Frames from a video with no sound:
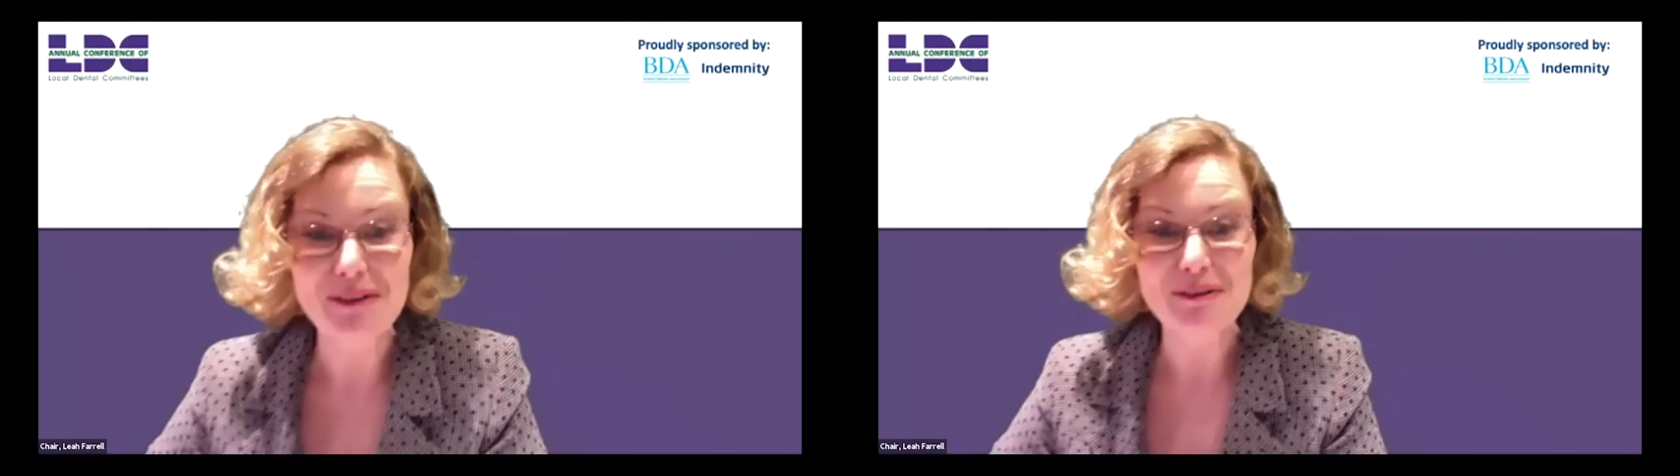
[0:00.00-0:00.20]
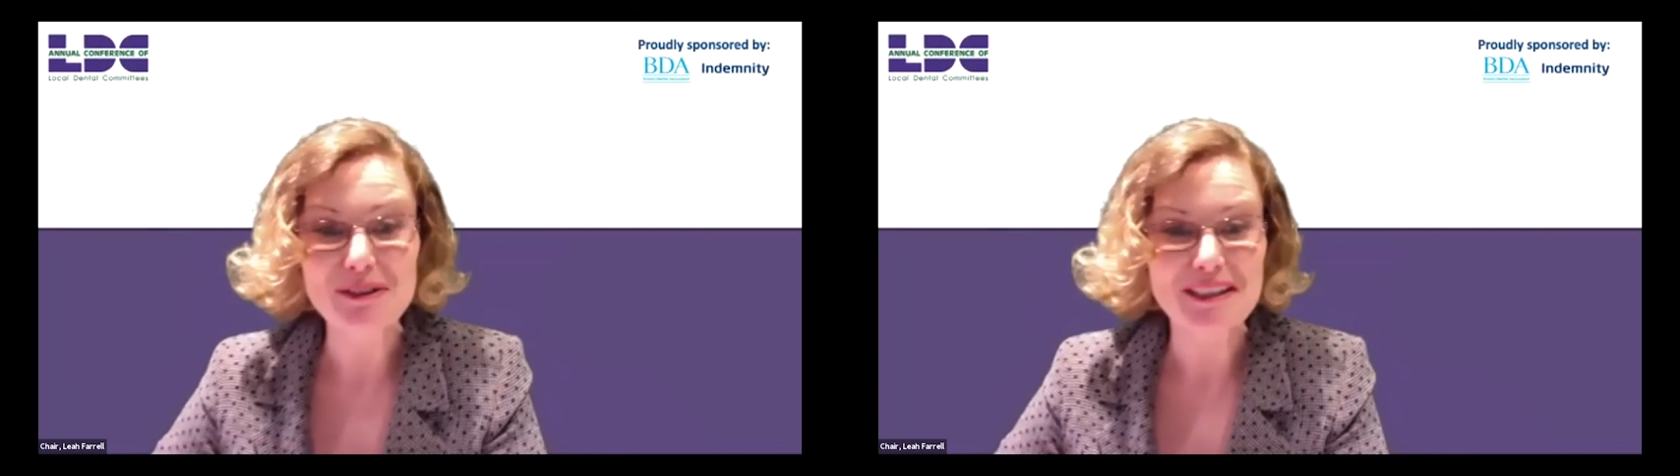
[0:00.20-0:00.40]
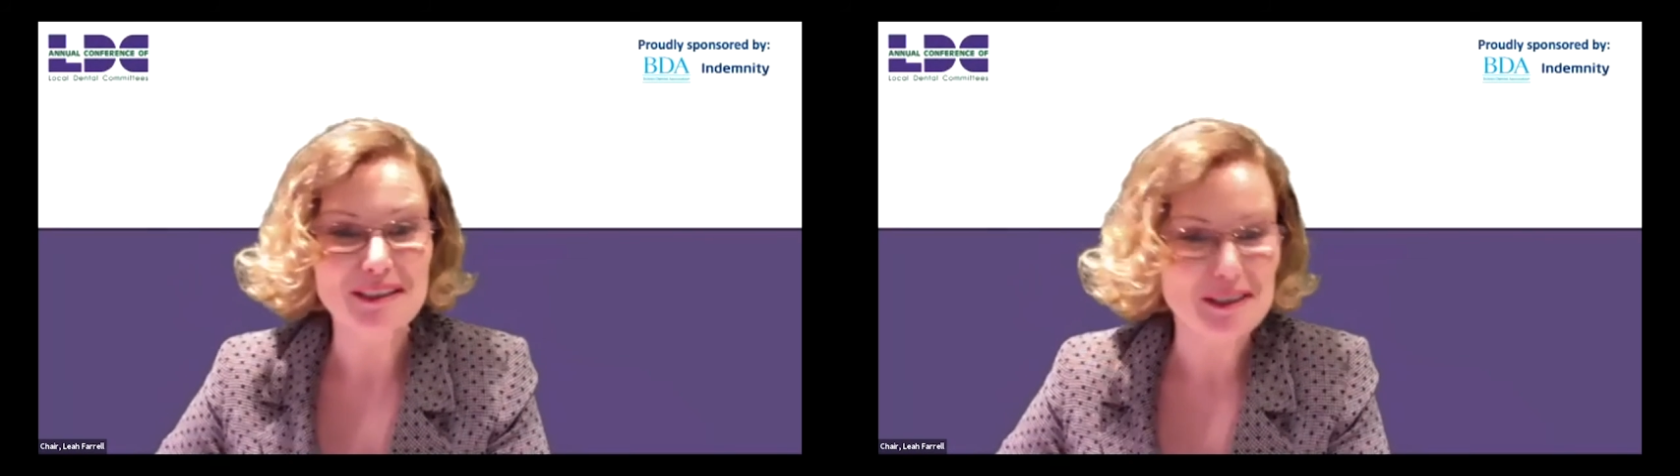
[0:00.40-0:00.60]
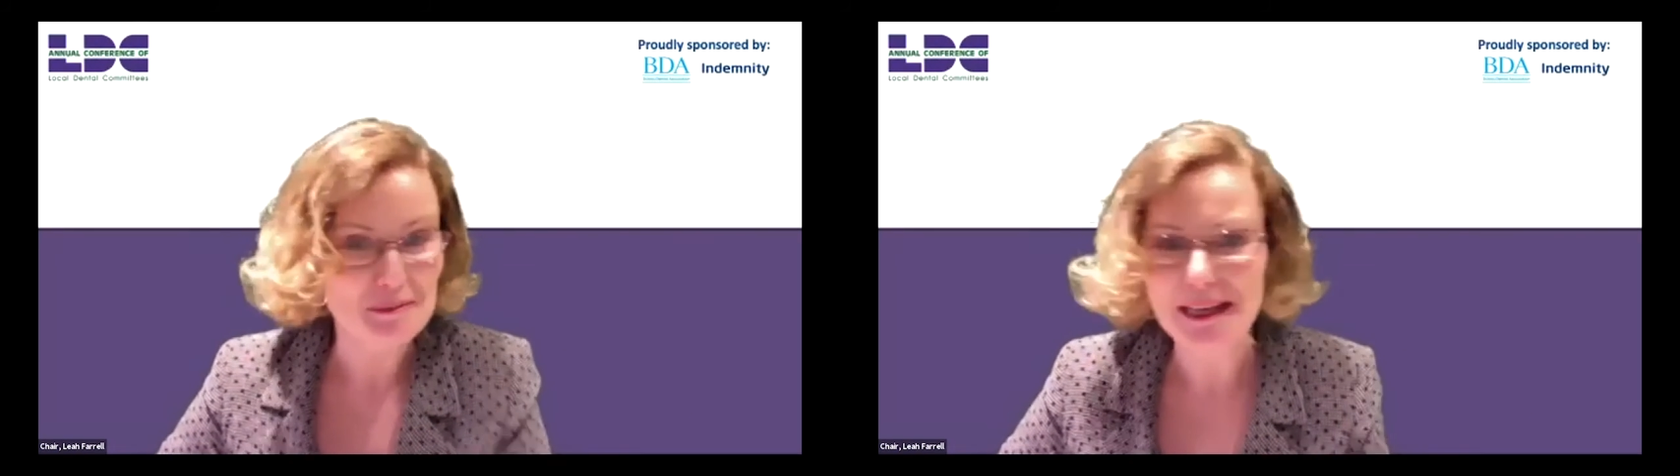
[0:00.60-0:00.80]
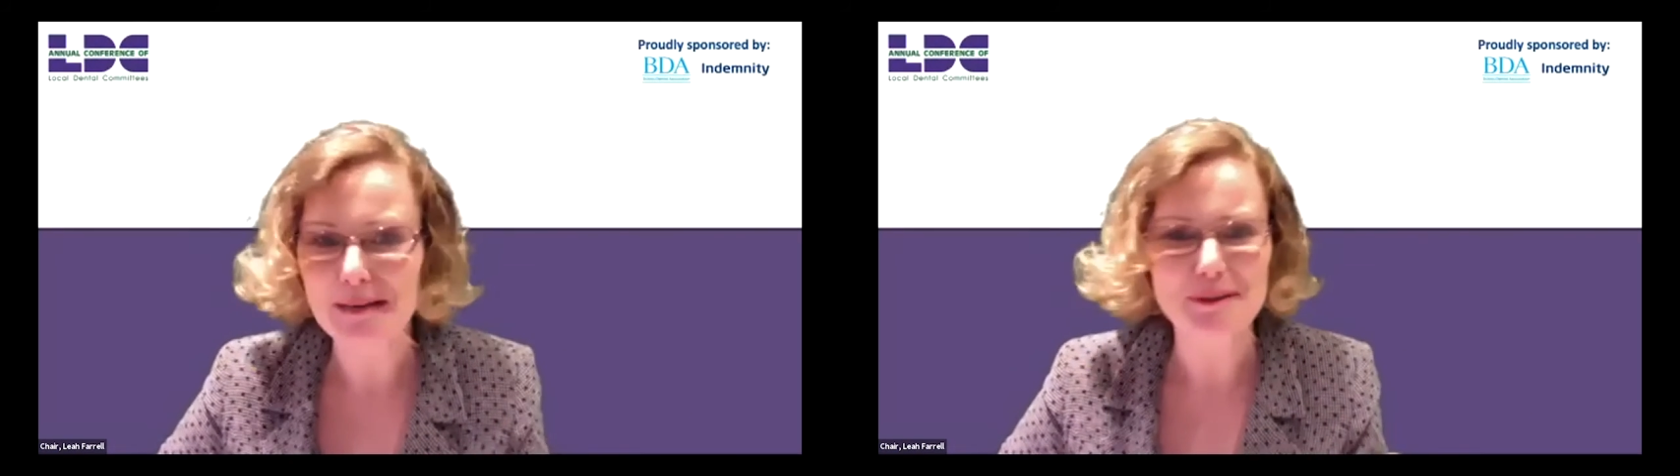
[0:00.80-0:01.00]
I was going to
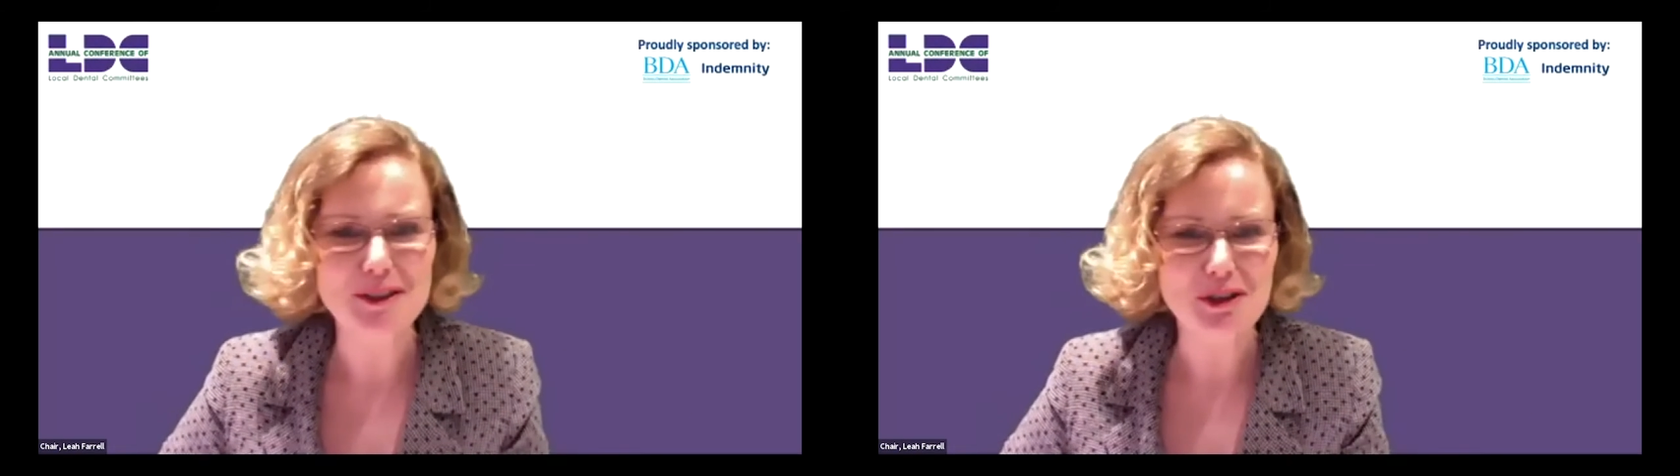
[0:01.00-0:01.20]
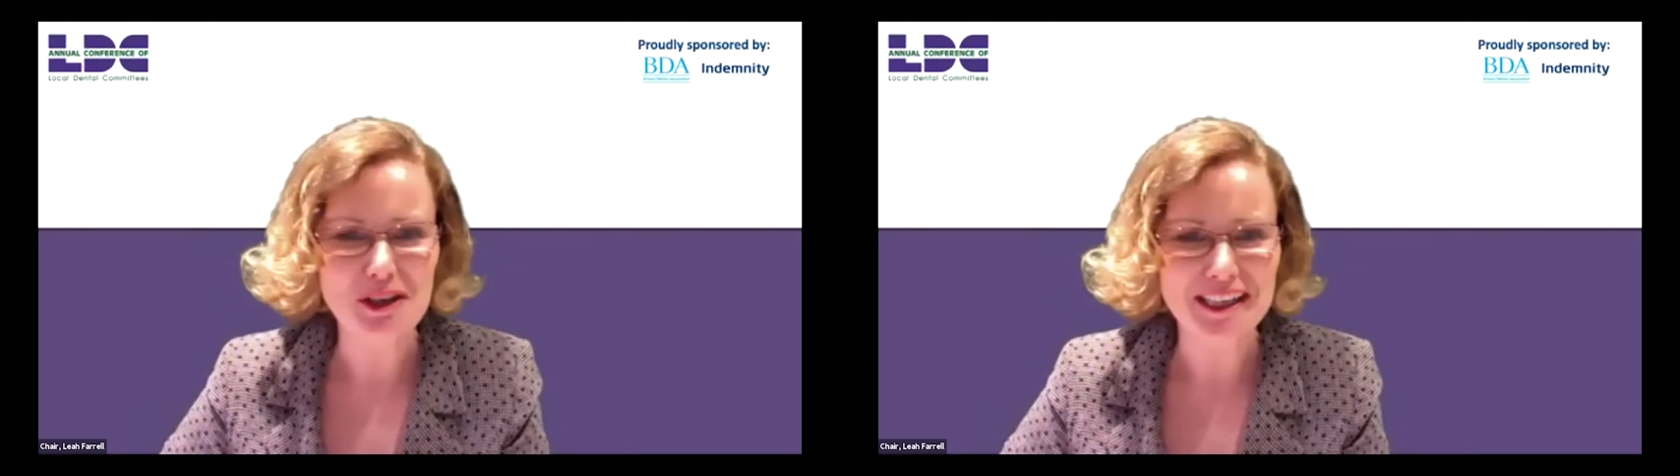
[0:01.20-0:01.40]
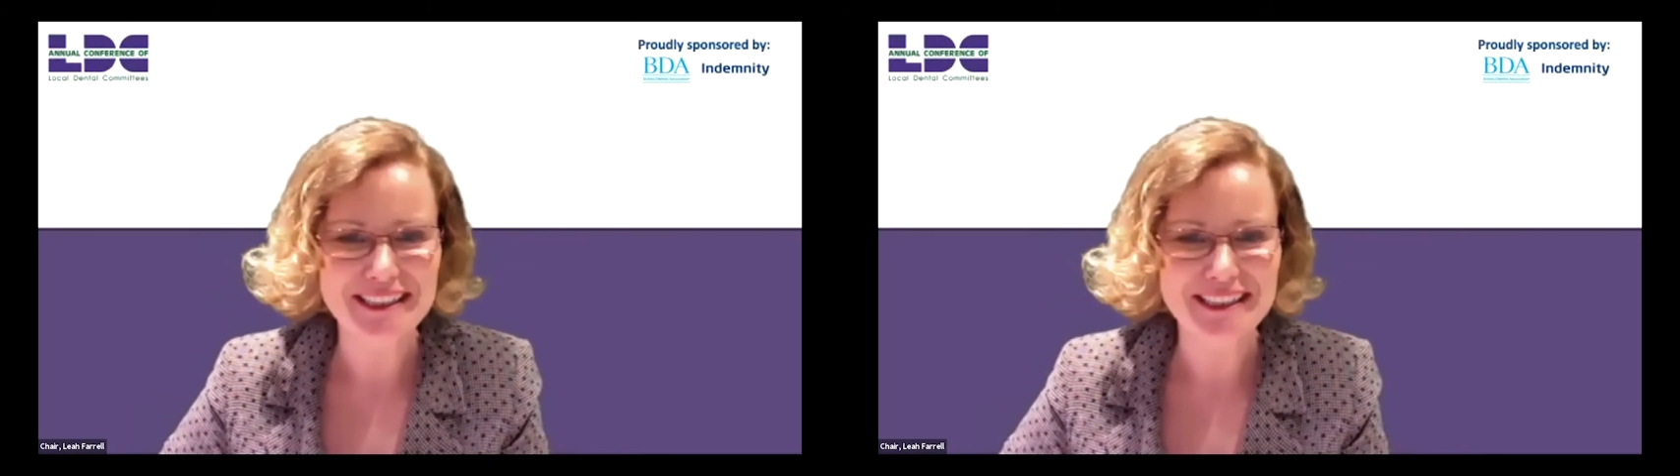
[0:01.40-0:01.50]
speak. I've been trying